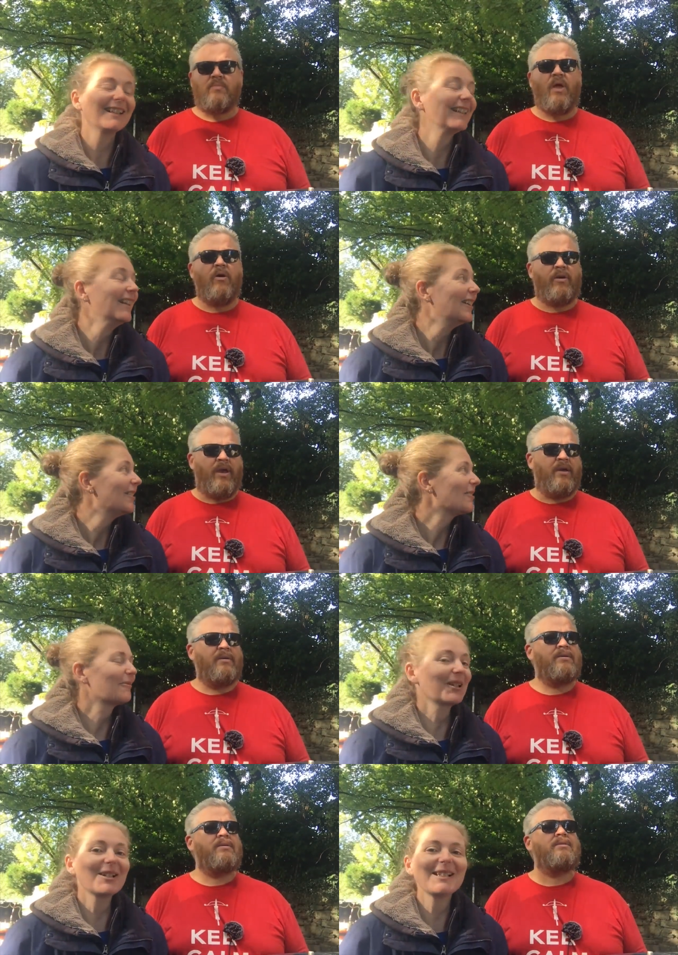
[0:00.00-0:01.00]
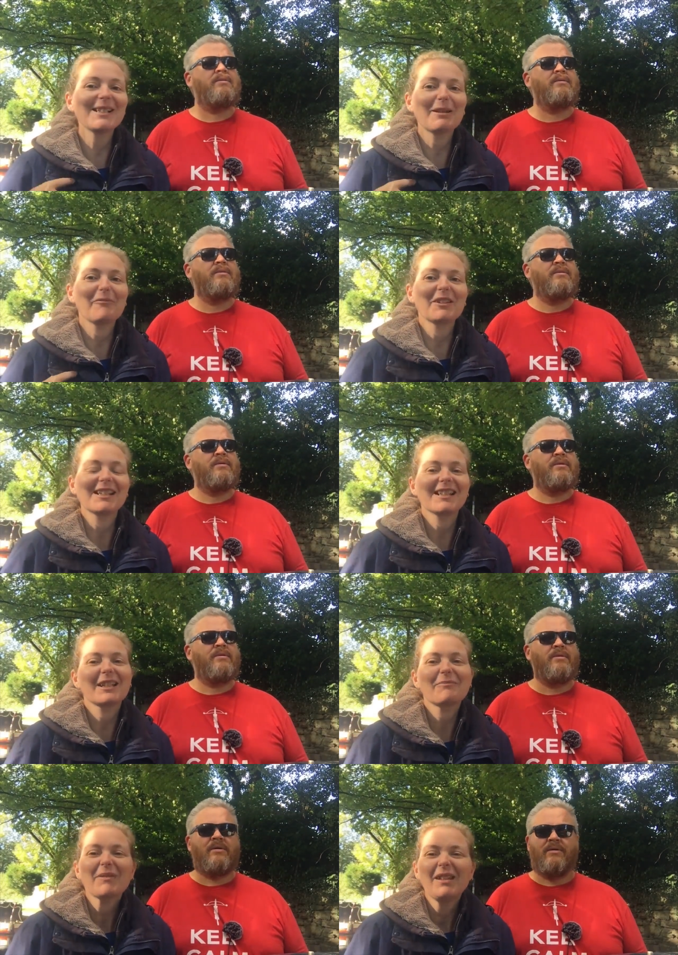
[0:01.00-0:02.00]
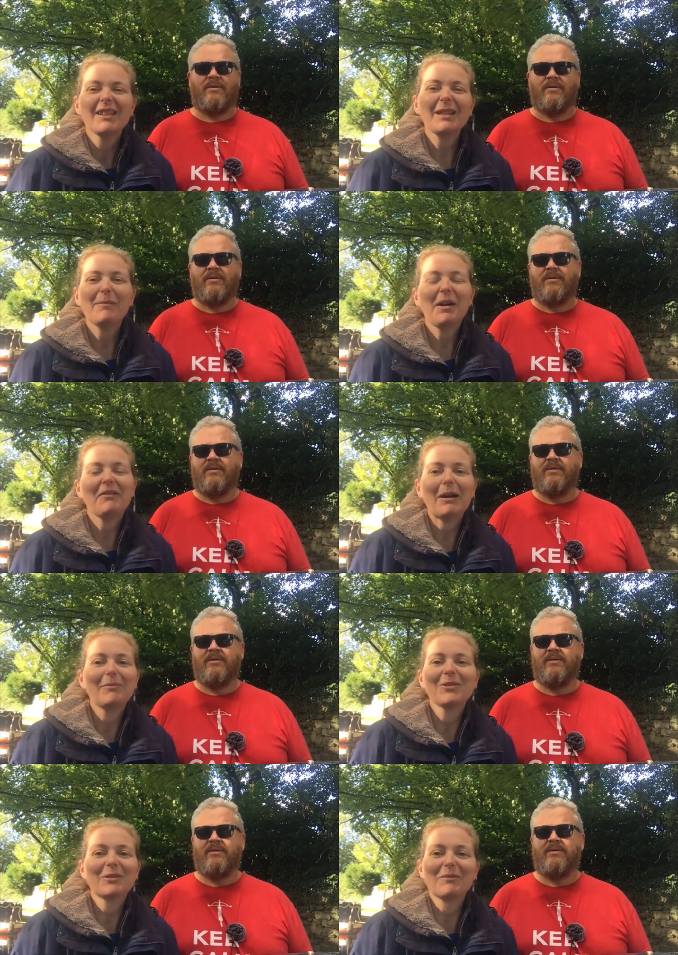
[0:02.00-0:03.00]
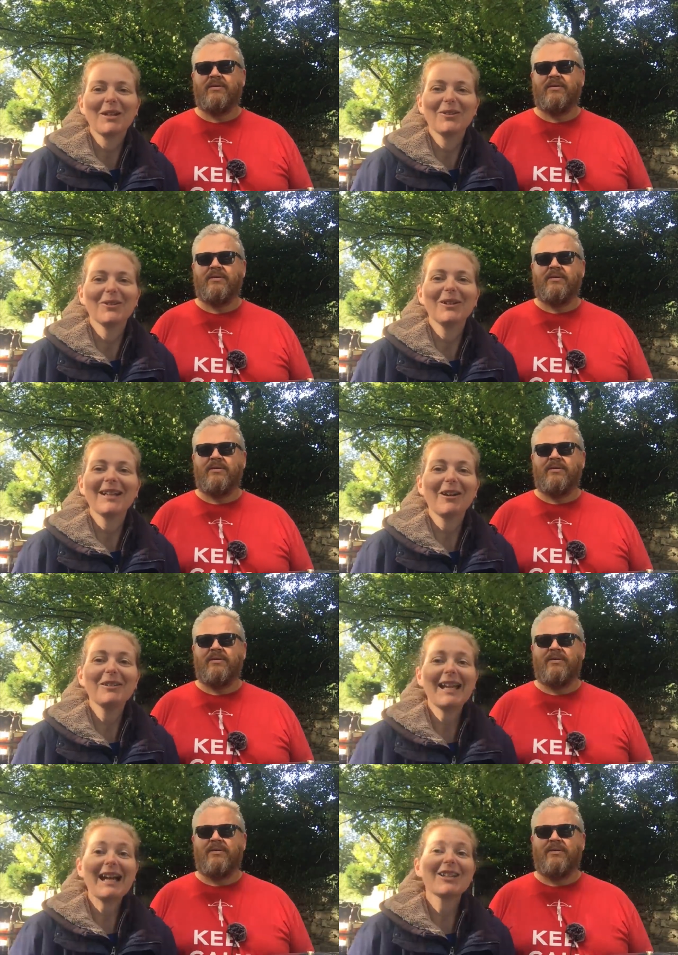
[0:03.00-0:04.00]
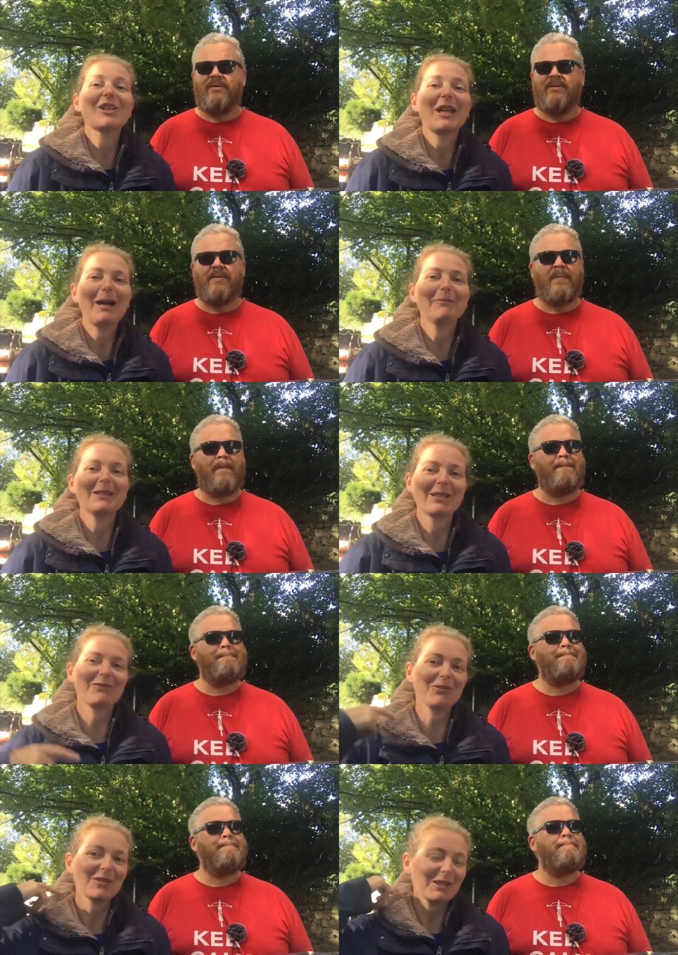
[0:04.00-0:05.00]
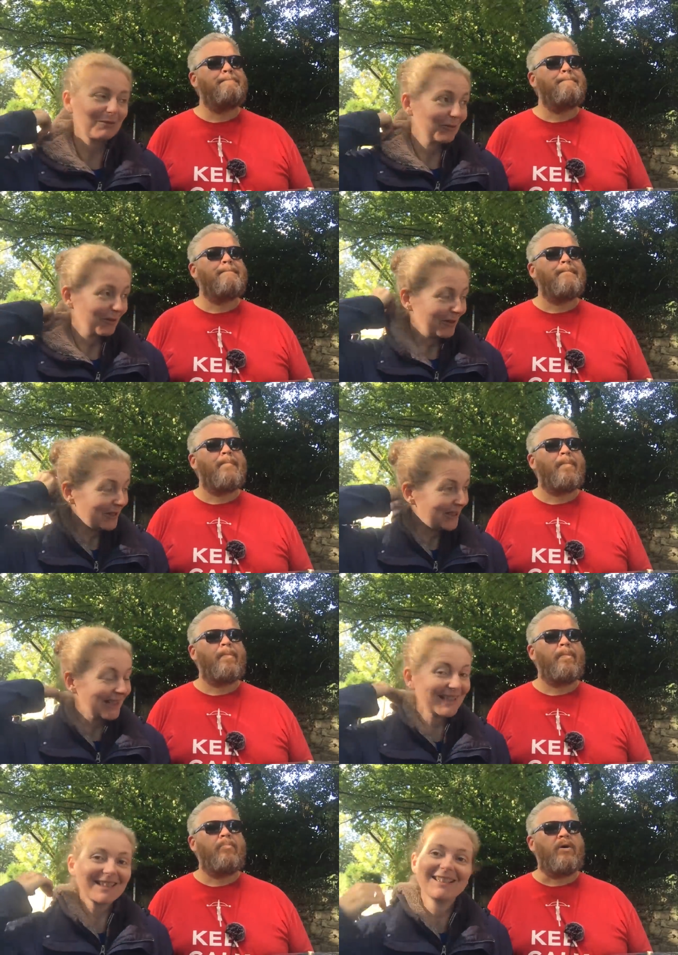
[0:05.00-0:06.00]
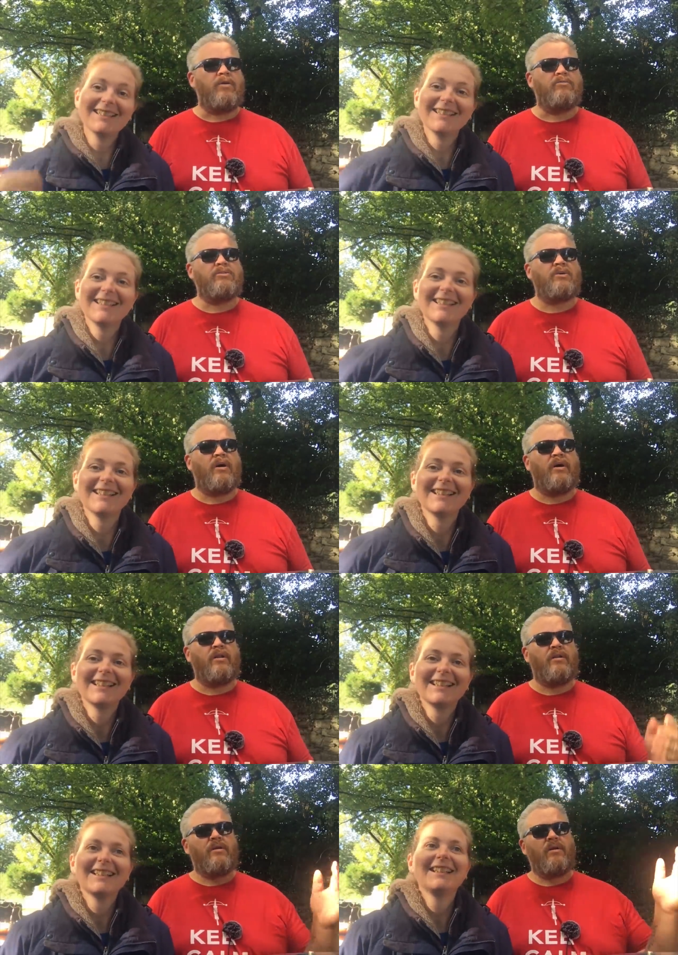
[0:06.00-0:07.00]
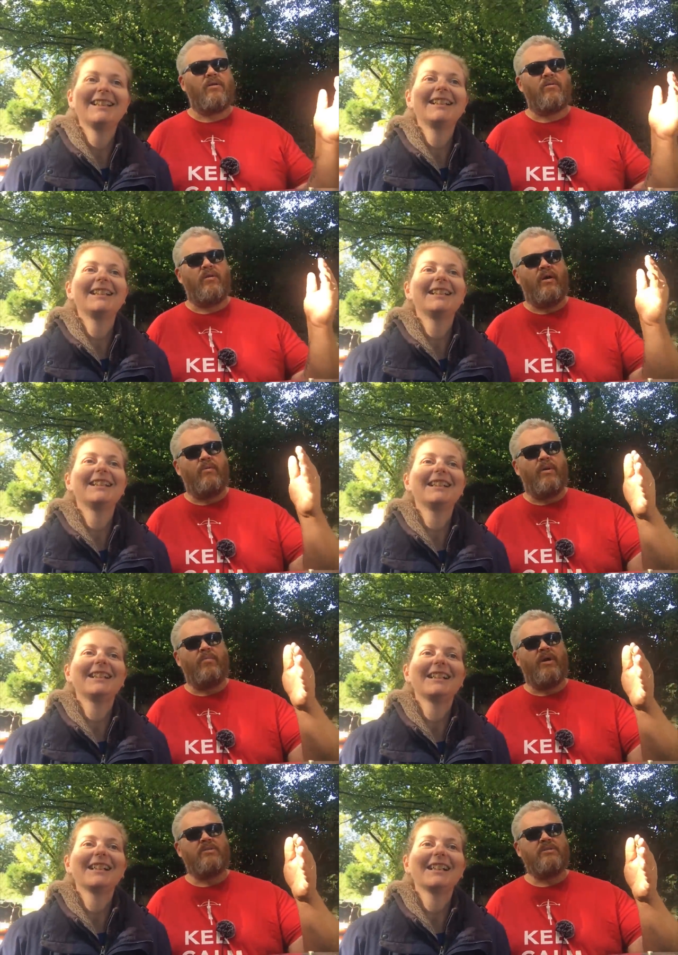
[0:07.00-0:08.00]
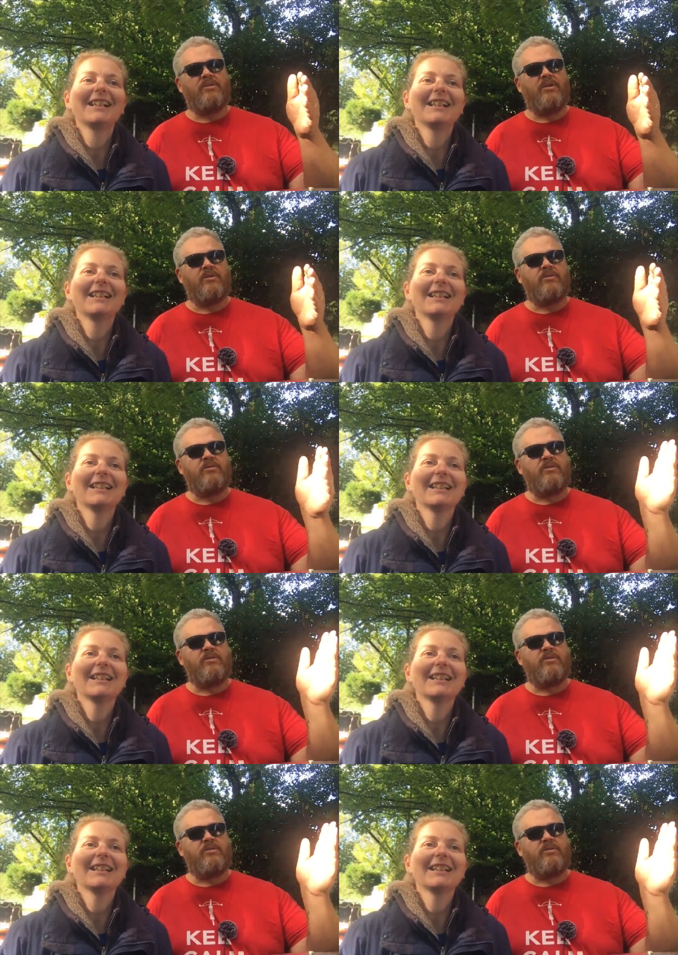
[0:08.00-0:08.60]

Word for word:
Speaker 1: Okay.
Speaker 2: When I see something, it's like, yeah, it might have happened or it might not. It only actually happens if you see it with your own eyes.
Speaker 1: But you saw it go that way past the tunnel. You